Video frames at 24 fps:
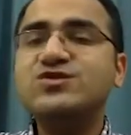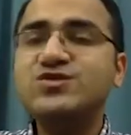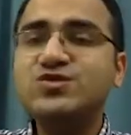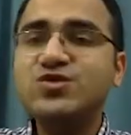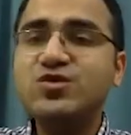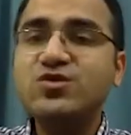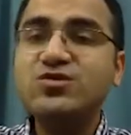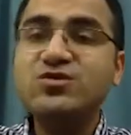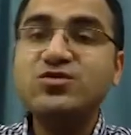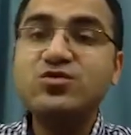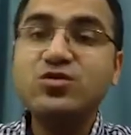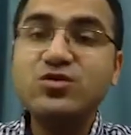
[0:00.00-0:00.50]
so
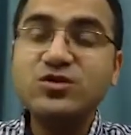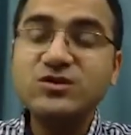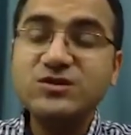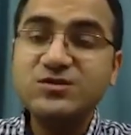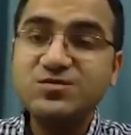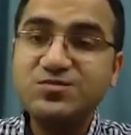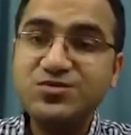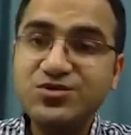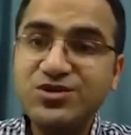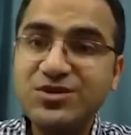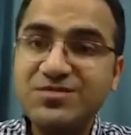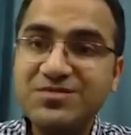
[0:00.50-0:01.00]
those
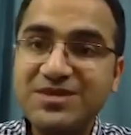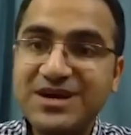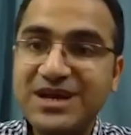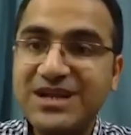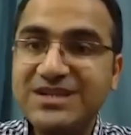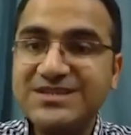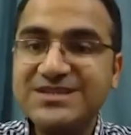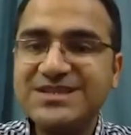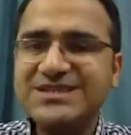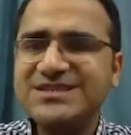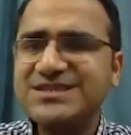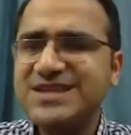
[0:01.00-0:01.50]
sputum
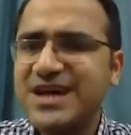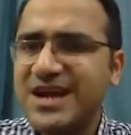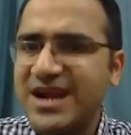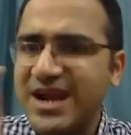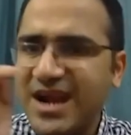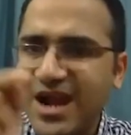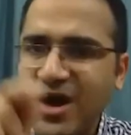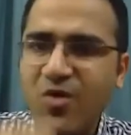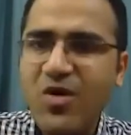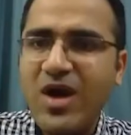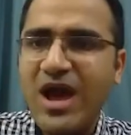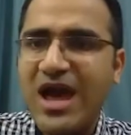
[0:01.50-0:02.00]
cultures are
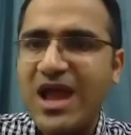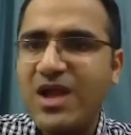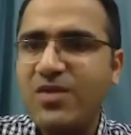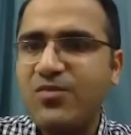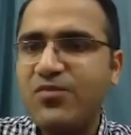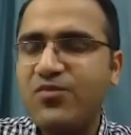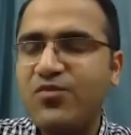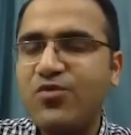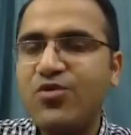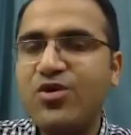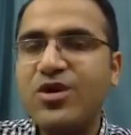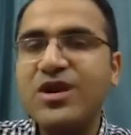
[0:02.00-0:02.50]
now
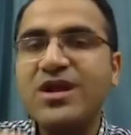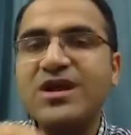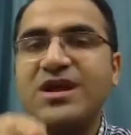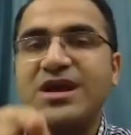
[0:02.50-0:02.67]
helpful